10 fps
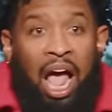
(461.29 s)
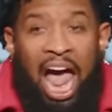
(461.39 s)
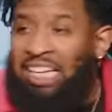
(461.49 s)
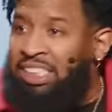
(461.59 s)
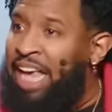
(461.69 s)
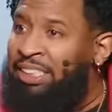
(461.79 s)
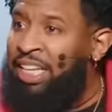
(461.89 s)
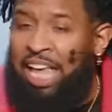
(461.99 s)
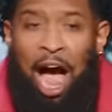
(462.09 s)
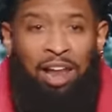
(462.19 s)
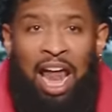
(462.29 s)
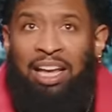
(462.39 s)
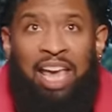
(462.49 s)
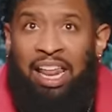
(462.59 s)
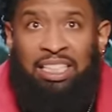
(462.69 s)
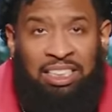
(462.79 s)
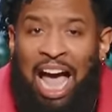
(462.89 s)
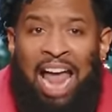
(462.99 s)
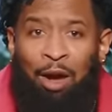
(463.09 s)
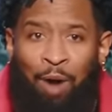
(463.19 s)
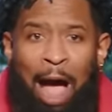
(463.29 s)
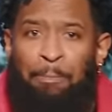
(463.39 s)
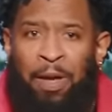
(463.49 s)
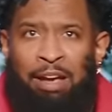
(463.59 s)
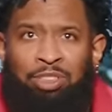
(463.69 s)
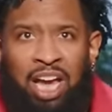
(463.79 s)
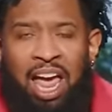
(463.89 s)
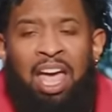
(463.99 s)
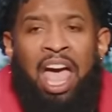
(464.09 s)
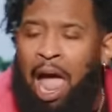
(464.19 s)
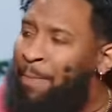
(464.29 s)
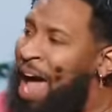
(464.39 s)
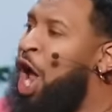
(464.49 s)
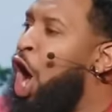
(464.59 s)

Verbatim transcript: And six of y'all ought to get excited. Why, PMJ? Am I the